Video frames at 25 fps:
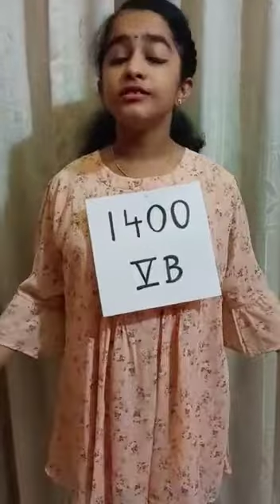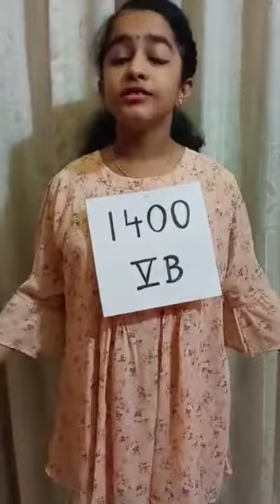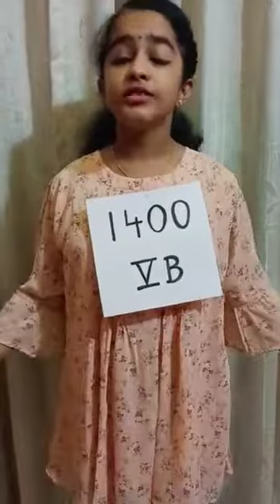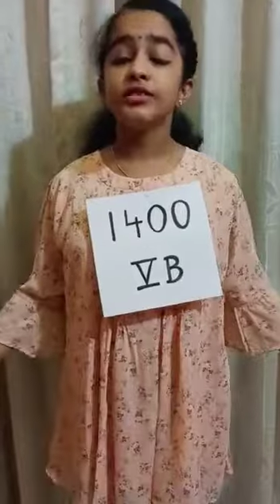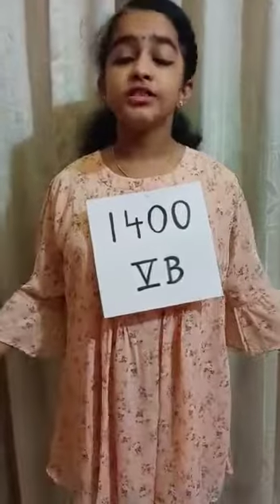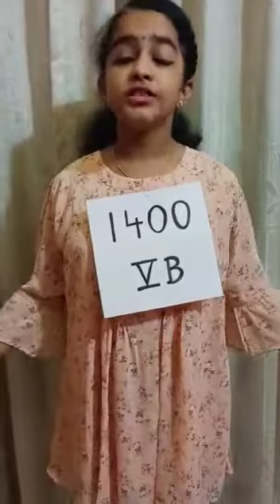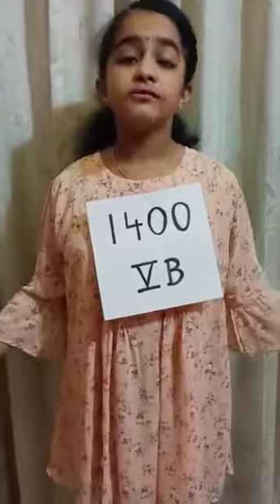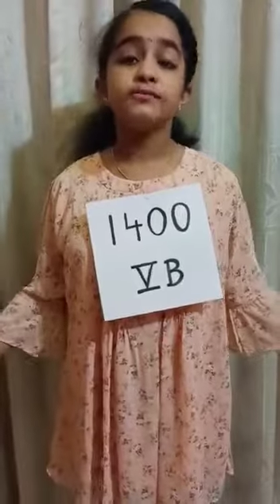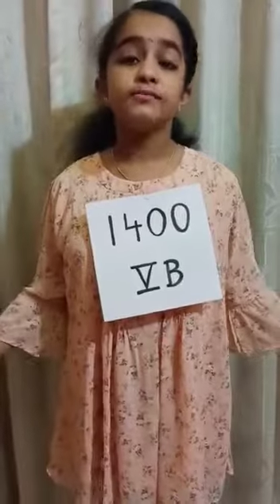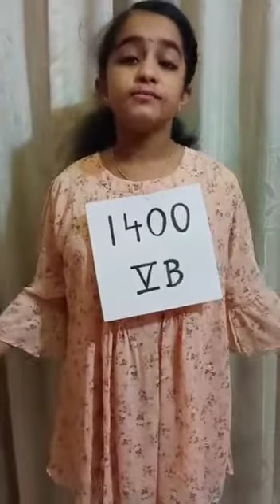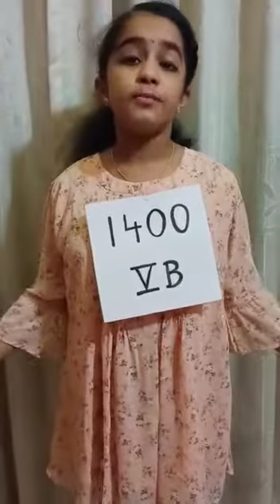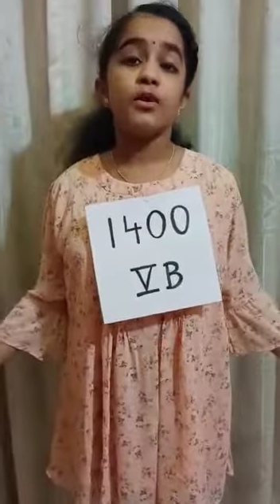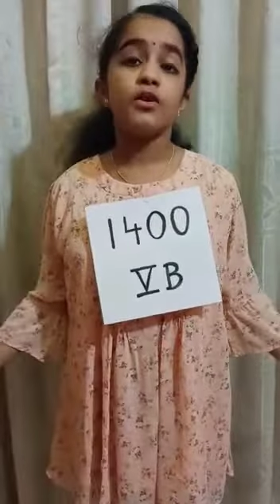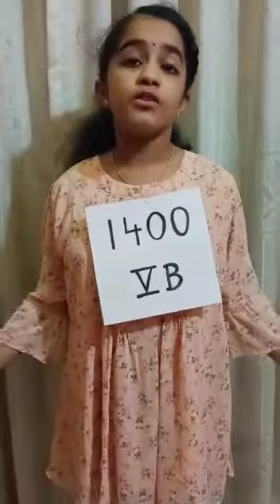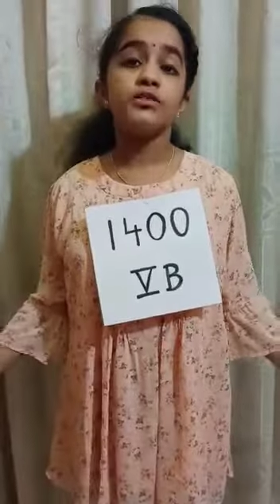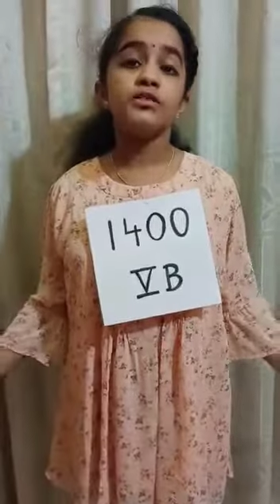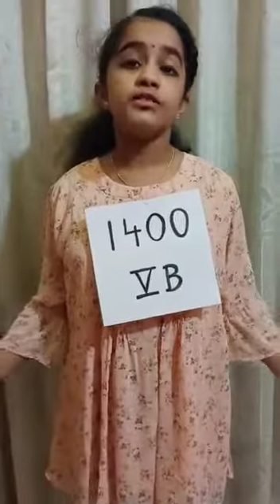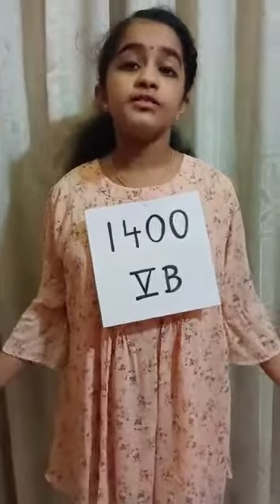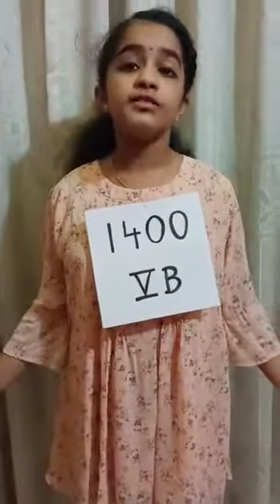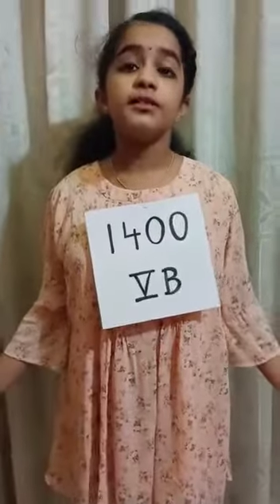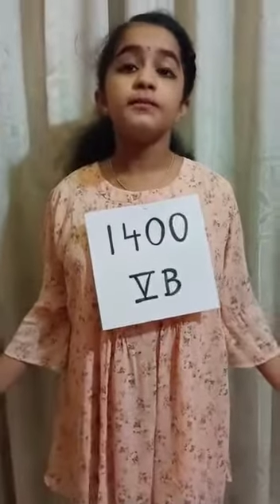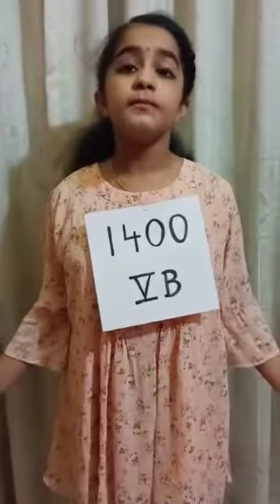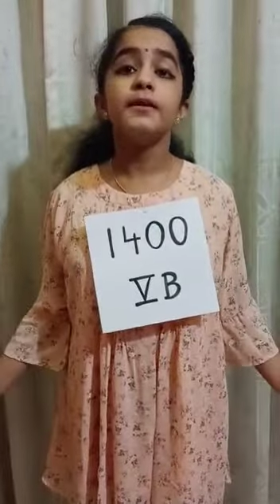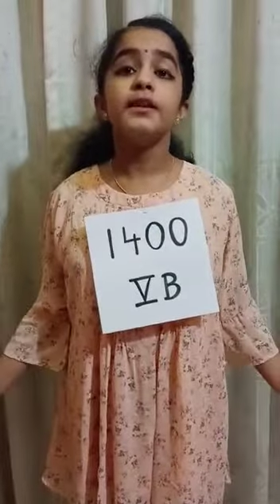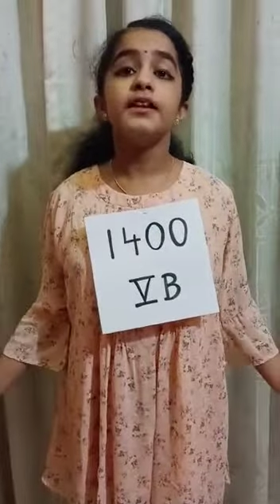
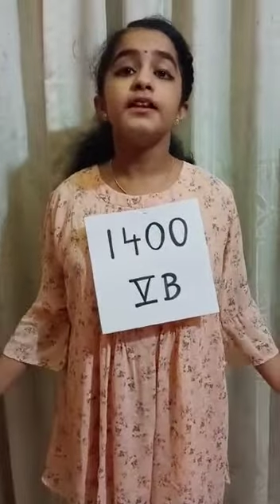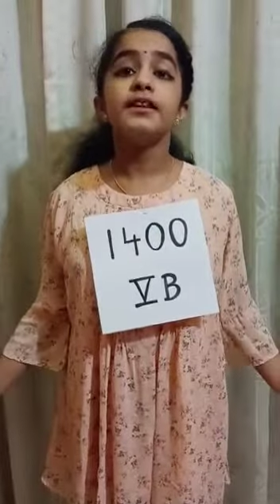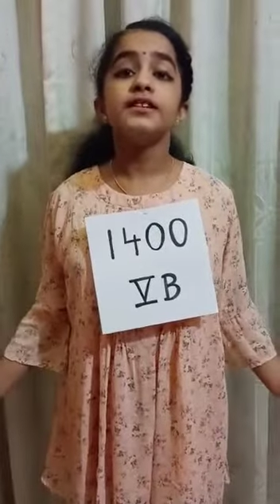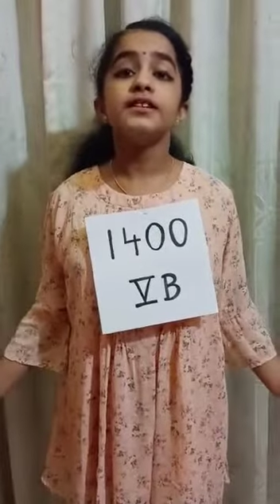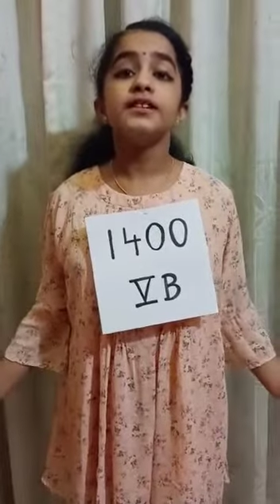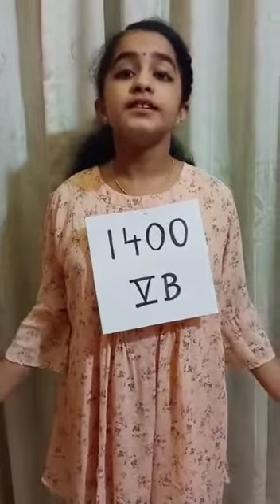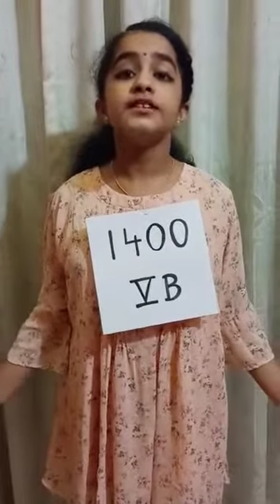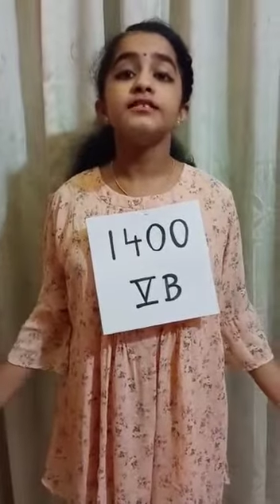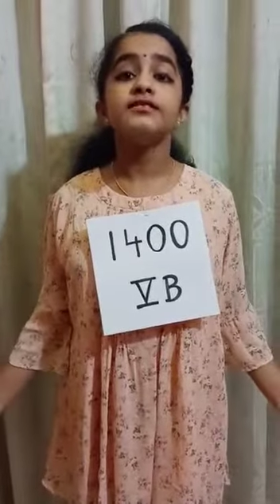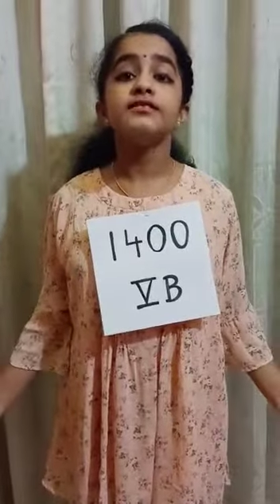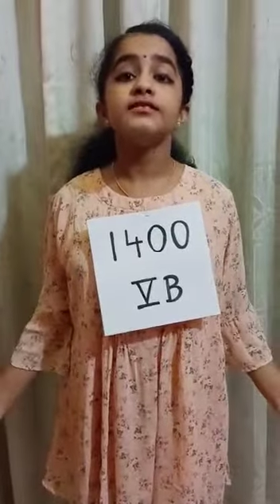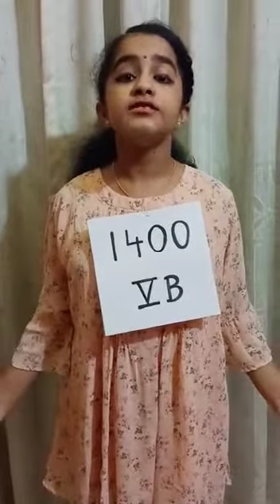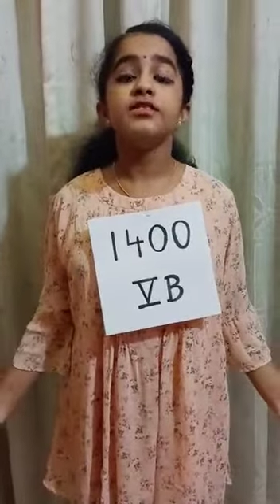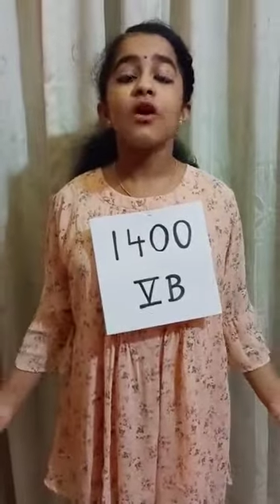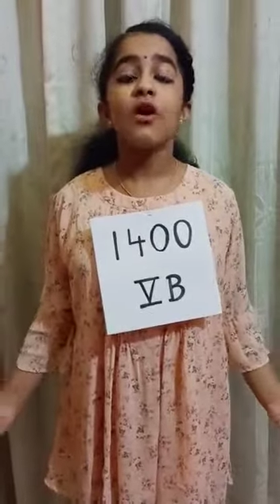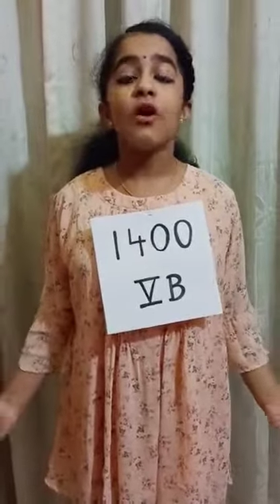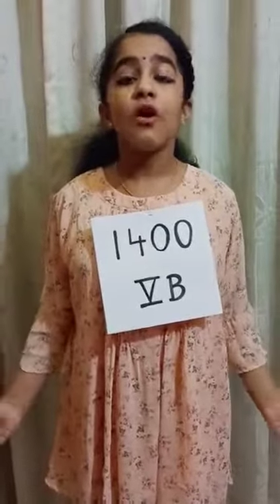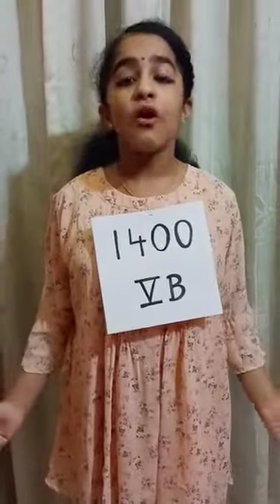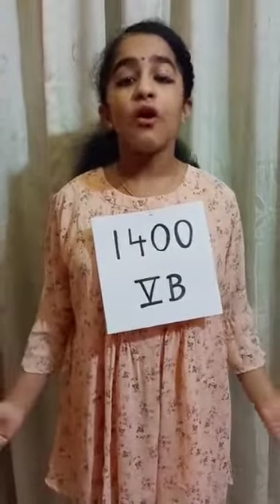responsibilities